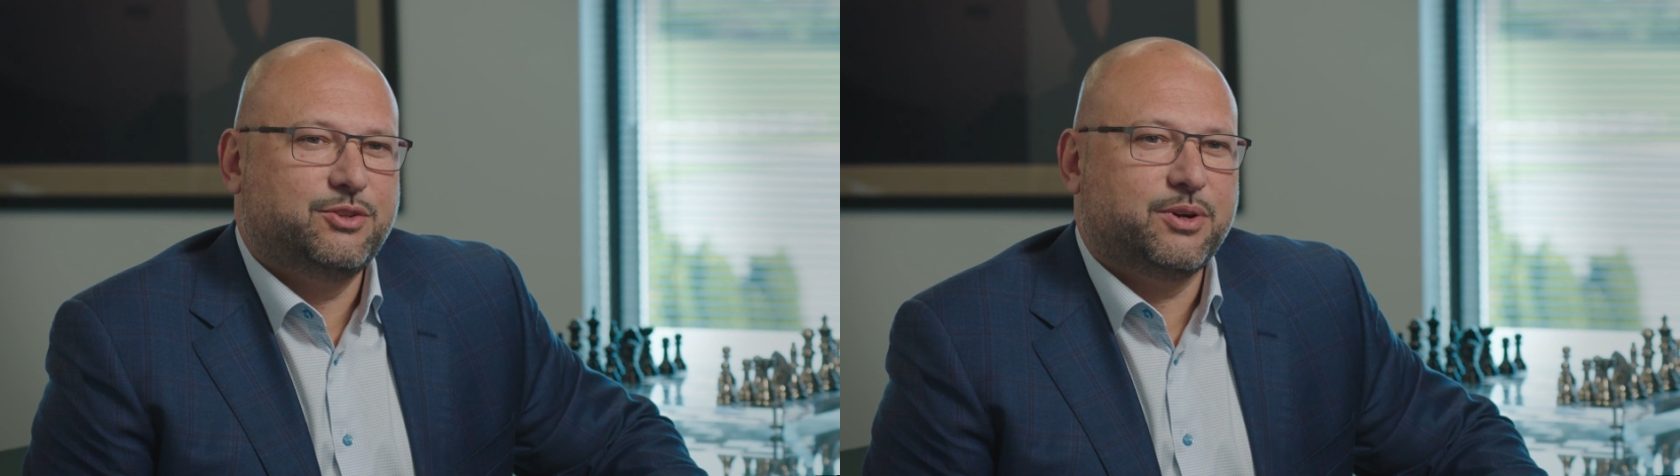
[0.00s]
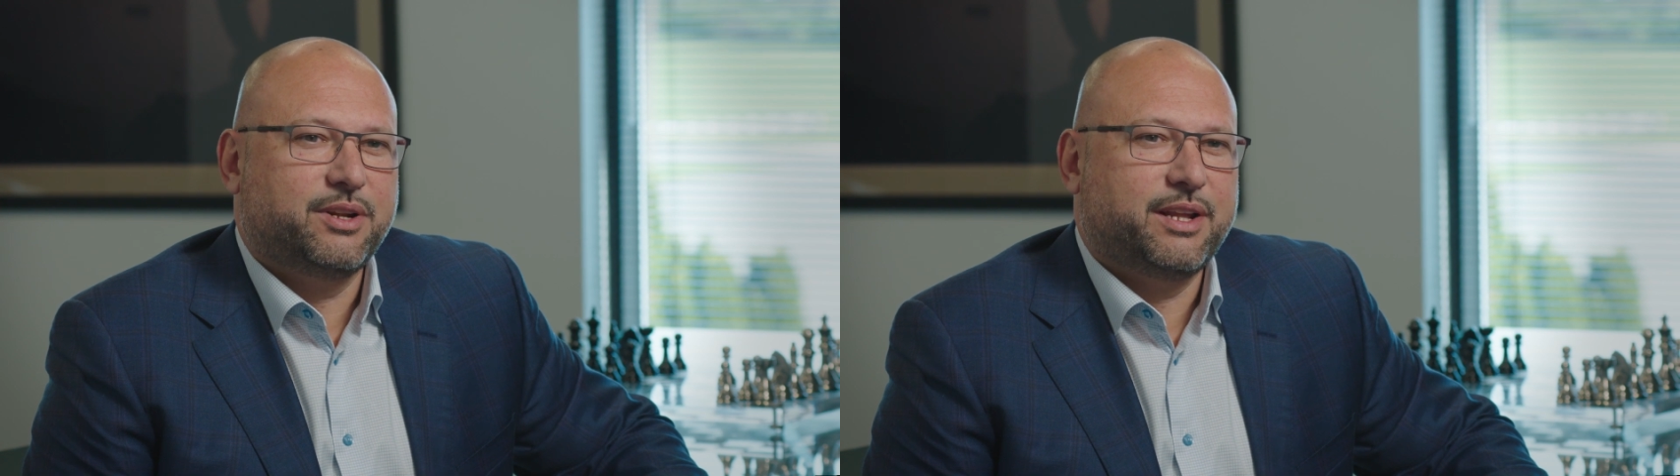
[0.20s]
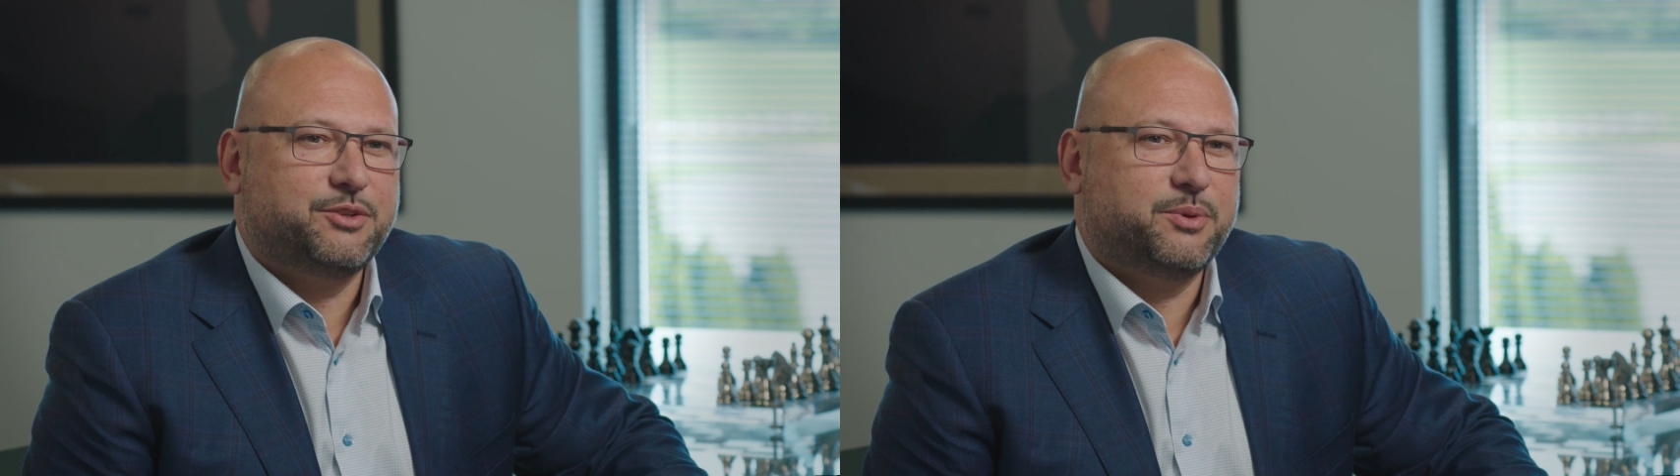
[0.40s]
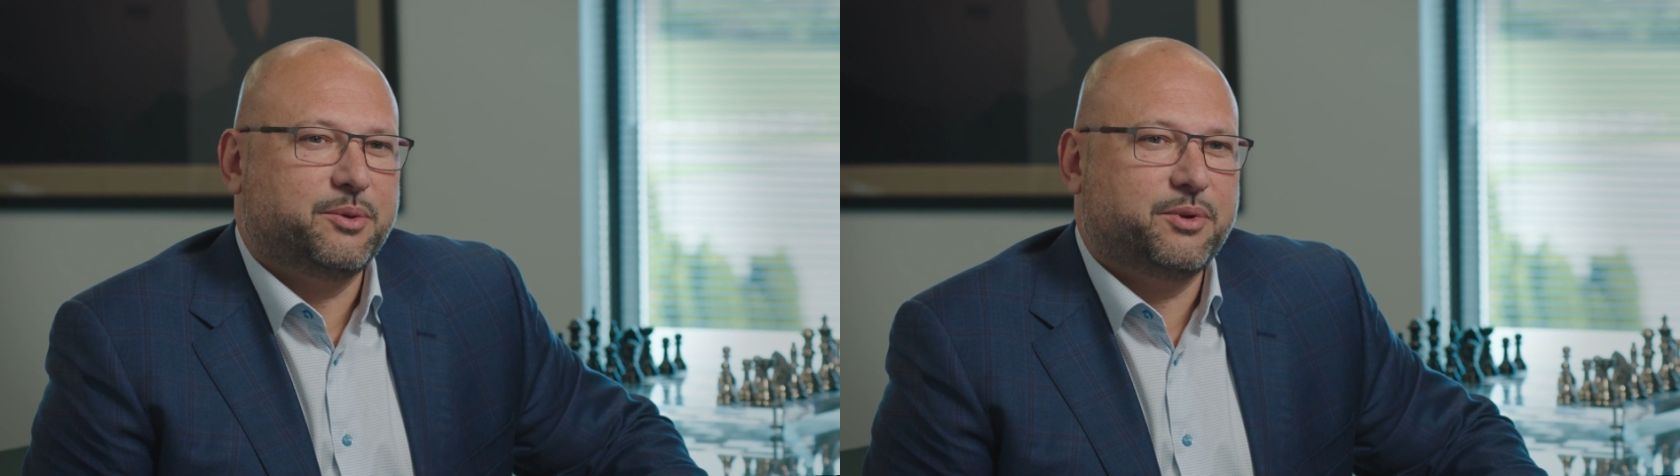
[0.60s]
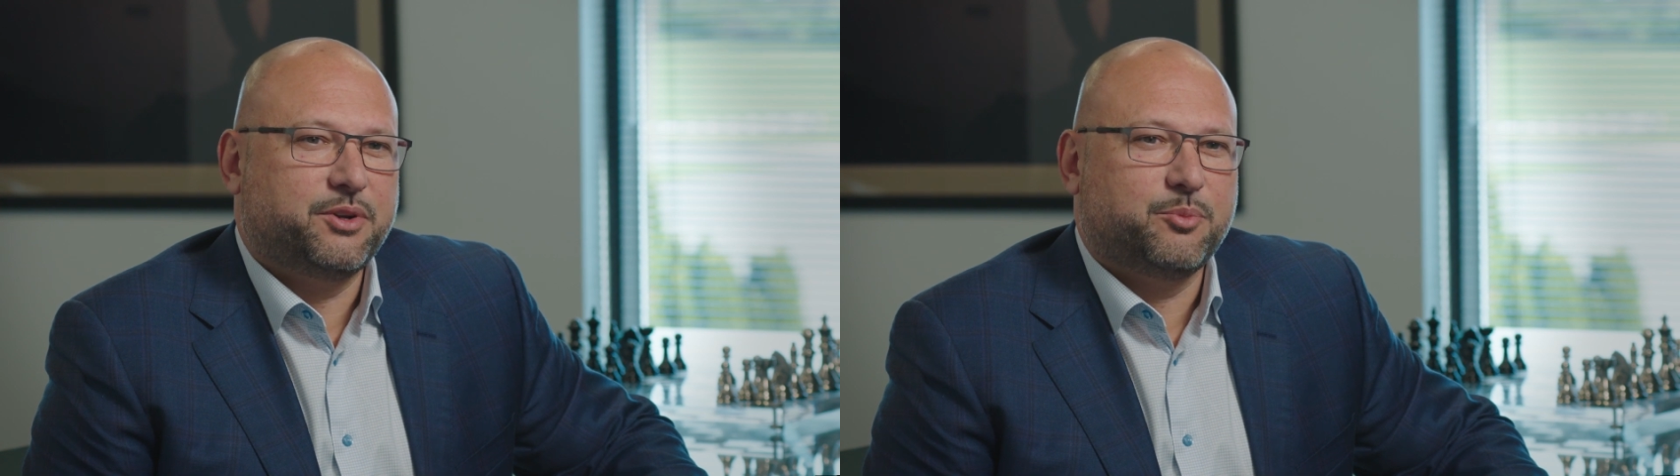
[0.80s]
during that
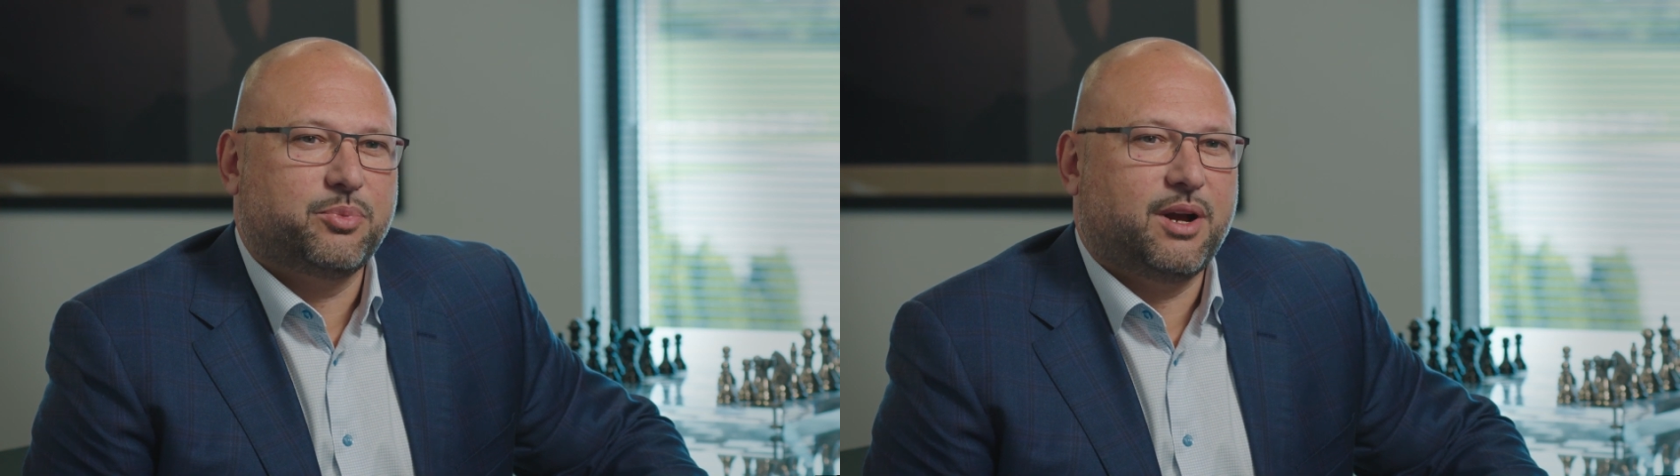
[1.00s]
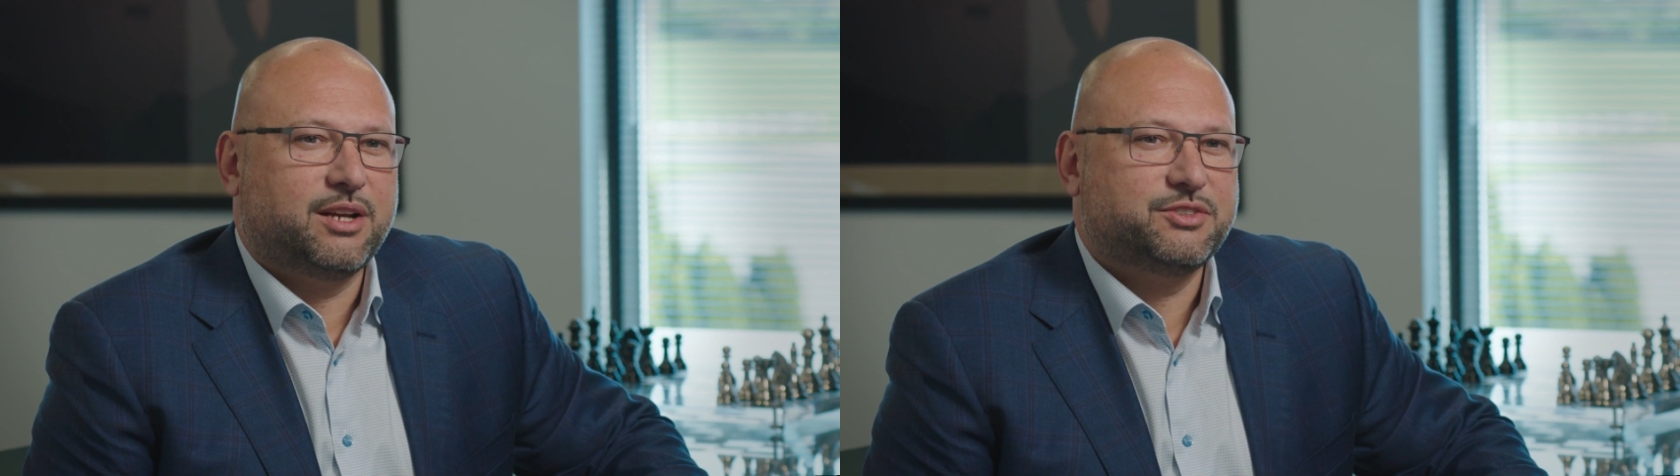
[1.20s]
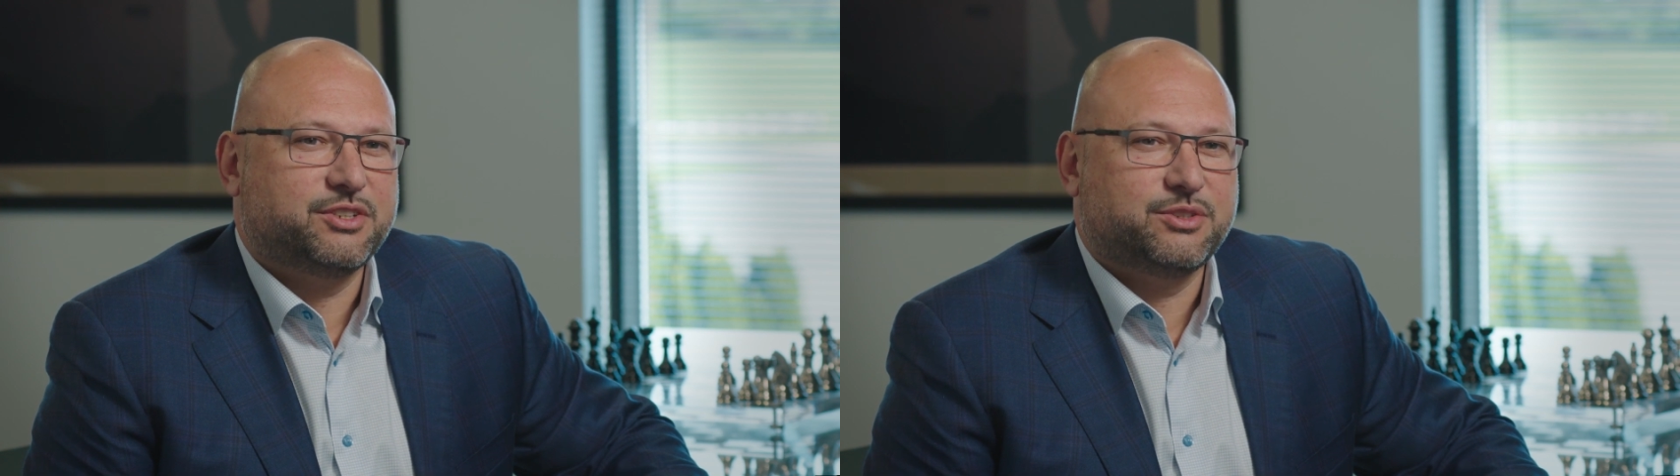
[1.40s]
21-year process,